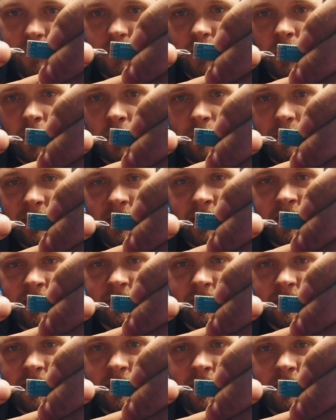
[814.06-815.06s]
hold my hand
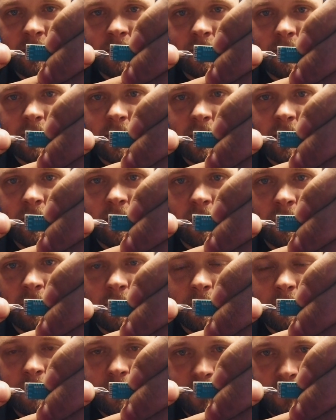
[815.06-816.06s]
steady, here,
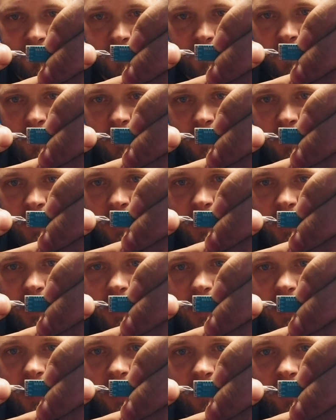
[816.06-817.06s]

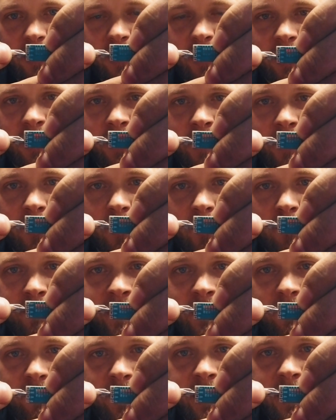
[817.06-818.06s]
and then
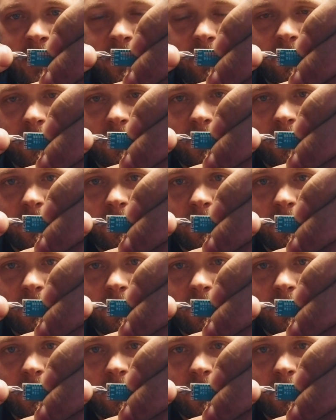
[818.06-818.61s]
ground here,